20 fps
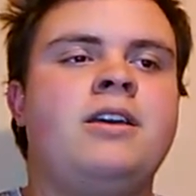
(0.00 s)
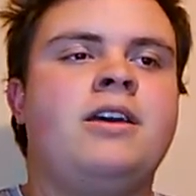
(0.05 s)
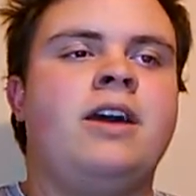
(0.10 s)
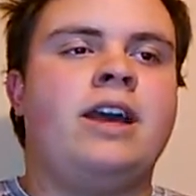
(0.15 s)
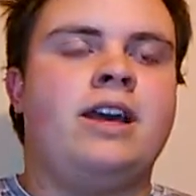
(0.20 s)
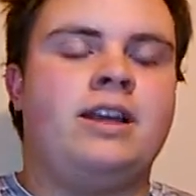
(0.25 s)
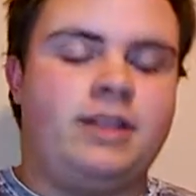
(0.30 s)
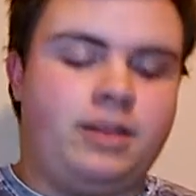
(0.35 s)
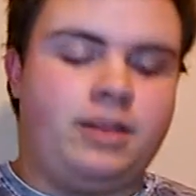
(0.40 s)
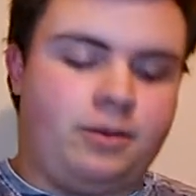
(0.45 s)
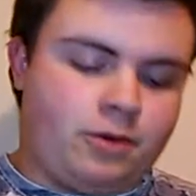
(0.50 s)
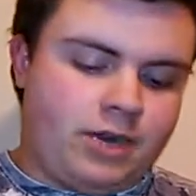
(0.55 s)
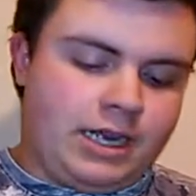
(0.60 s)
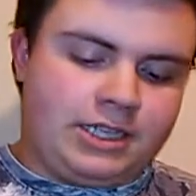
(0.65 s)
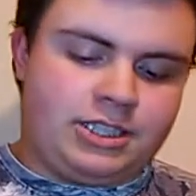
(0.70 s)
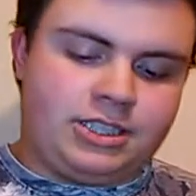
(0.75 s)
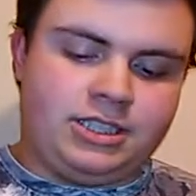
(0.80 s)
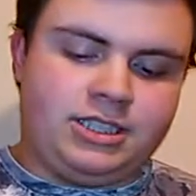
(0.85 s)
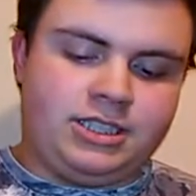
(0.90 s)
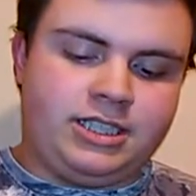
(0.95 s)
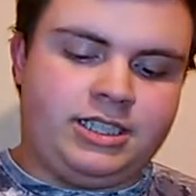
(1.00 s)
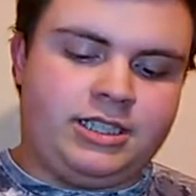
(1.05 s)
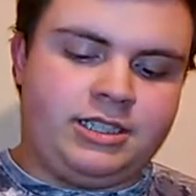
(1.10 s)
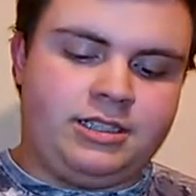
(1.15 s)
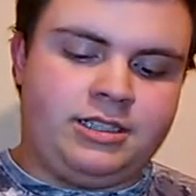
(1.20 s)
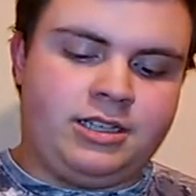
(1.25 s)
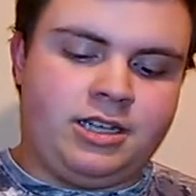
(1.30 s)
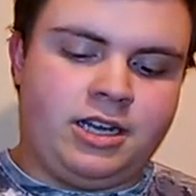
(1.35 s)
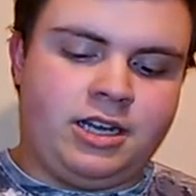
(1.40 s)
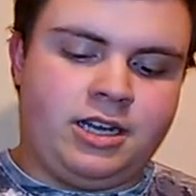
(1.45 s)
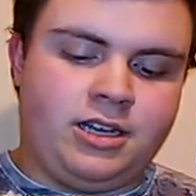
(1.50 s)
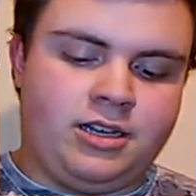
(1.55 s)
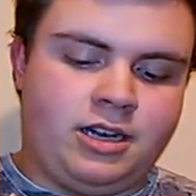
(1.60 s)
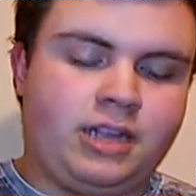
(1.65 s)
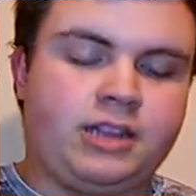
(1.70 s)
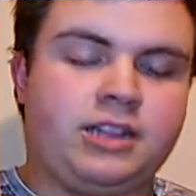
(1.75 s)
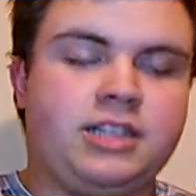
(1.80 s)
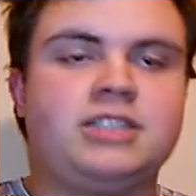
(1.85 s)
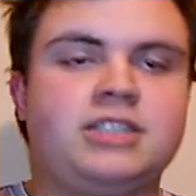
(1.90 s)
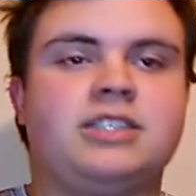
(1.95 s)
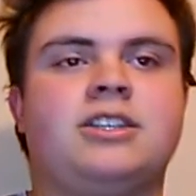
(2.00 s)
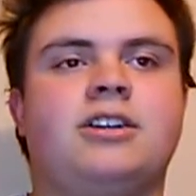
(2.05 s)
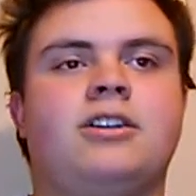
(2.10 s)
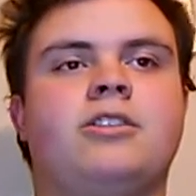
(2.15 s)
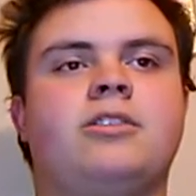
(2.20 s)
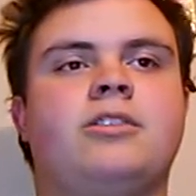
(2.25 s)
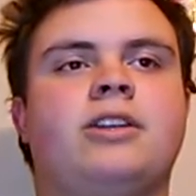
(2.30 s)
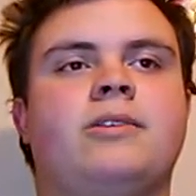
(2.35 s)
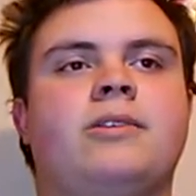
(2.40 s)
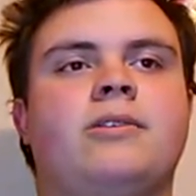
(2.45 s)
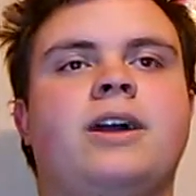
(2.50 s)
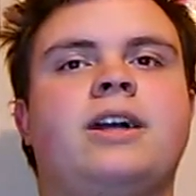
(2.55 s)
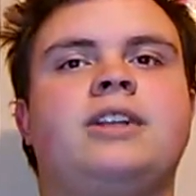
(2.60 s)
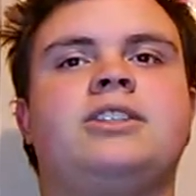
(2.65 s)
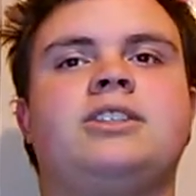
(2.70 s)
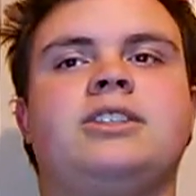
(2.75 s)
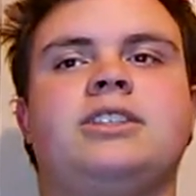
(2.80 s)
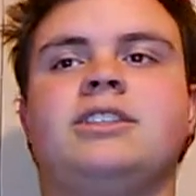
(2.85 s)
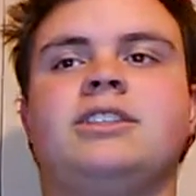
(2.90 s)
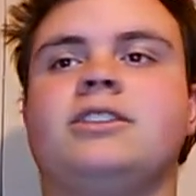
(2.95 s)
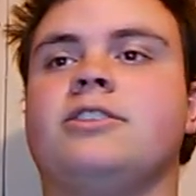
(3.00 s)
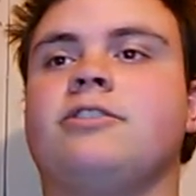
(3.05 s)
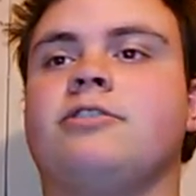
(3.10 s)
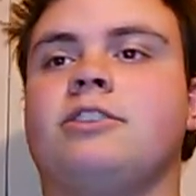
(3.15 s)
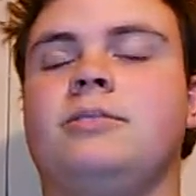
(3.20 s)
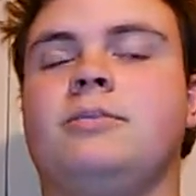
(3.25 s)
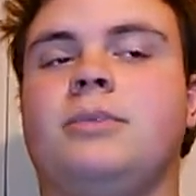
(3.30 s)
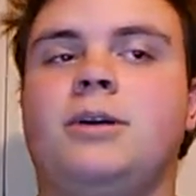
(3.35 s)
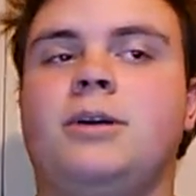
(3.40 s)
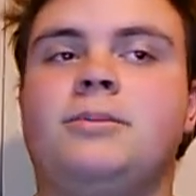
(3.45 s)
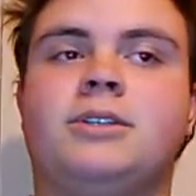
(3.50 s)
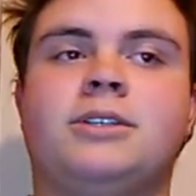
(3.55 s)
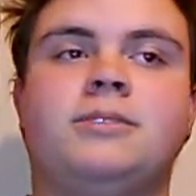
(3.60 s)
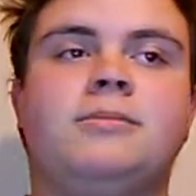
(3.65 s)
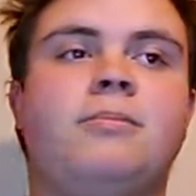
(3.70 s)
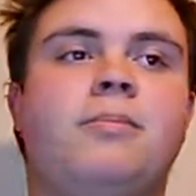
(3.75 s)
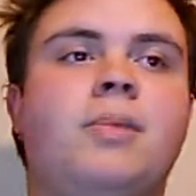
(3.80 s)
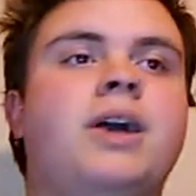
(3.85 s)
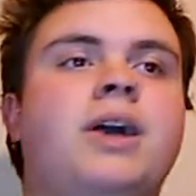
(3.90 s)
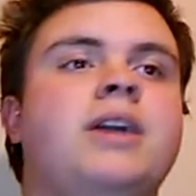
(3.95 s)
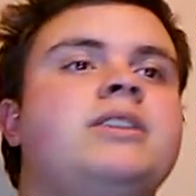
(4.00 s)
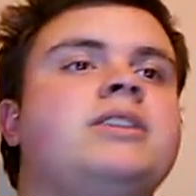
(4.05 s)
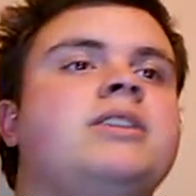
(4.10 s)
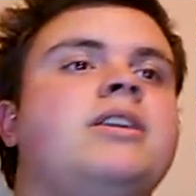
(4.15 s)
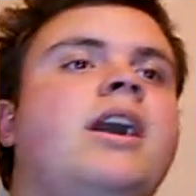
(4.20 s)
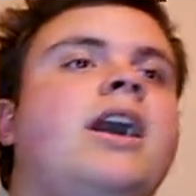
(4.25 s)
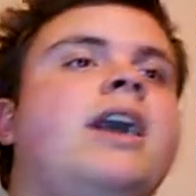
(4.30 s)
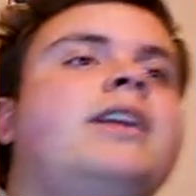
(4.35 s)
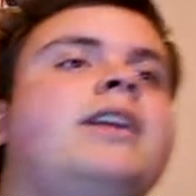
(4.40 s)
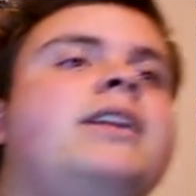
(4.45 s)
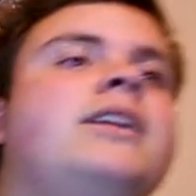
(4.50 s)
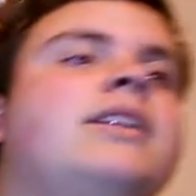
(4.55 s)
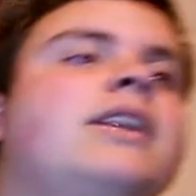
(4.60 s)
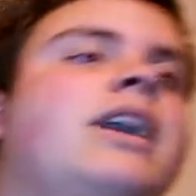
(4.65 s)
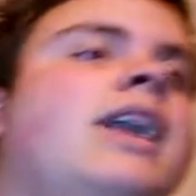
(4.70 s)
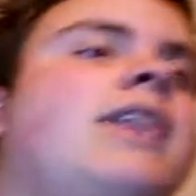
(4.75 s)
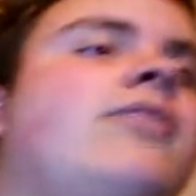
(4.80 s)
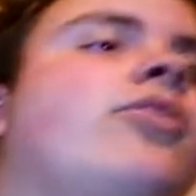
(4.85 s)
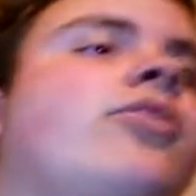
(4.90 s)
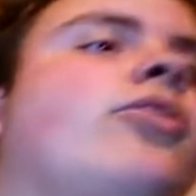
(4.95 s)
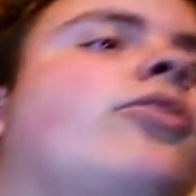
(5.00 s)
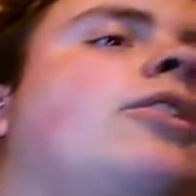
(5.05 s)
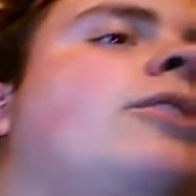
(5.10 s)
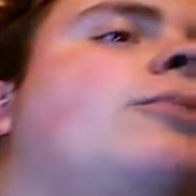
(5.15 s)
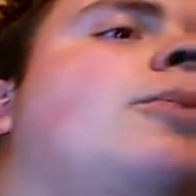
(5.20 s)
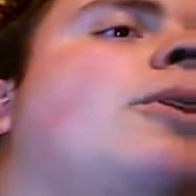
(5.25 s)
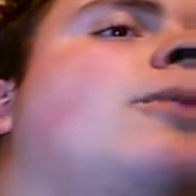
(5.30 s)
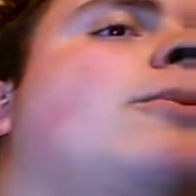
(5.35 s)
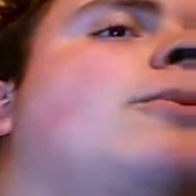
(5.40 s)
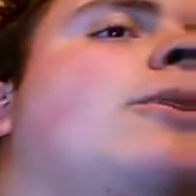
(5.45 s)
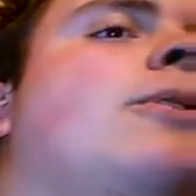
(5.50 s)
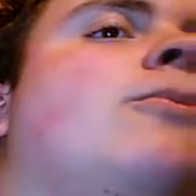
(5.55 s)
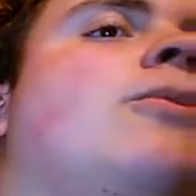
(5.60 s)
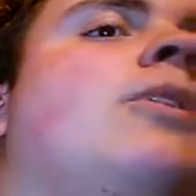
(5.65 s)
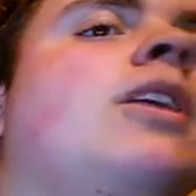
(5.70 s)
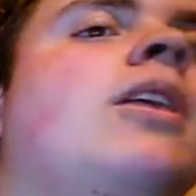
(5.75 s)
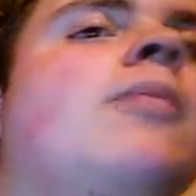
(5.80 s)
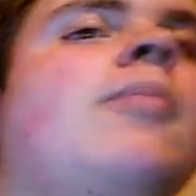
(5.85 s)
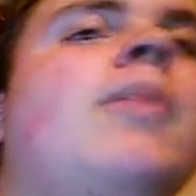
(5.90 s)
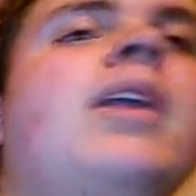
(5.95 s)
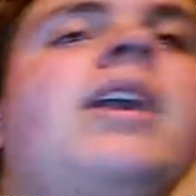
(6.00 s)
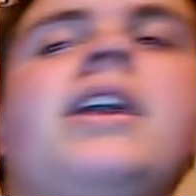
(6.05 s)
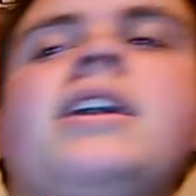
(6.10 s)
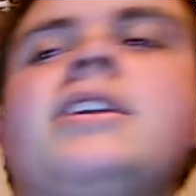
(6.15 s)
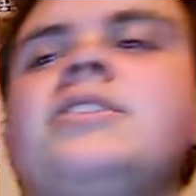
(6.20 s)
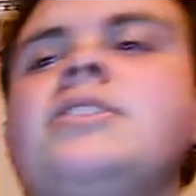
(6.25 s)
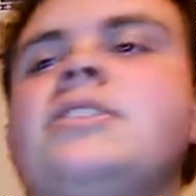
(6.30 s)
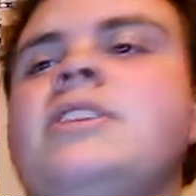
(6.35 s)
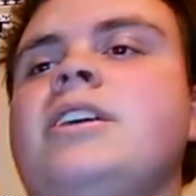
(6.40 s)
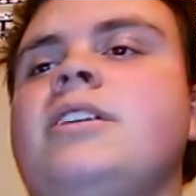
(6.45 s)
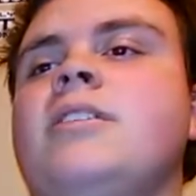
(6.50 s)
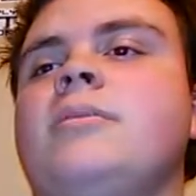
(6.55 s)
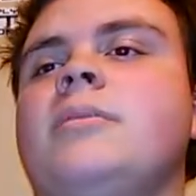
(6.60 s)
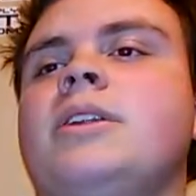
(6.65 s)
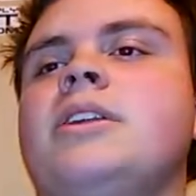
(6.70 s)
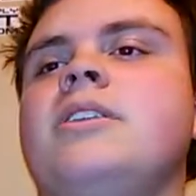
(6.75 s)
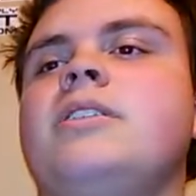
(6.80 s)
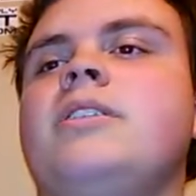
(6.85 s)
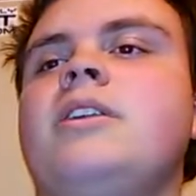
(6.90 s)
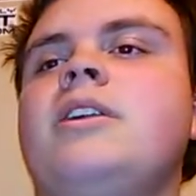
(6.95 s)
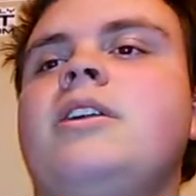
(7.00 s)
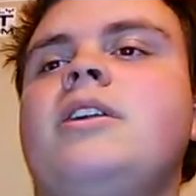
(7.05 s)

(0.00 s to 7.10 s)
and they were actually in, not this color, they were actually in the green pumpkin, but I didn't have a green pumpkin one. I might actually, hang on a minute.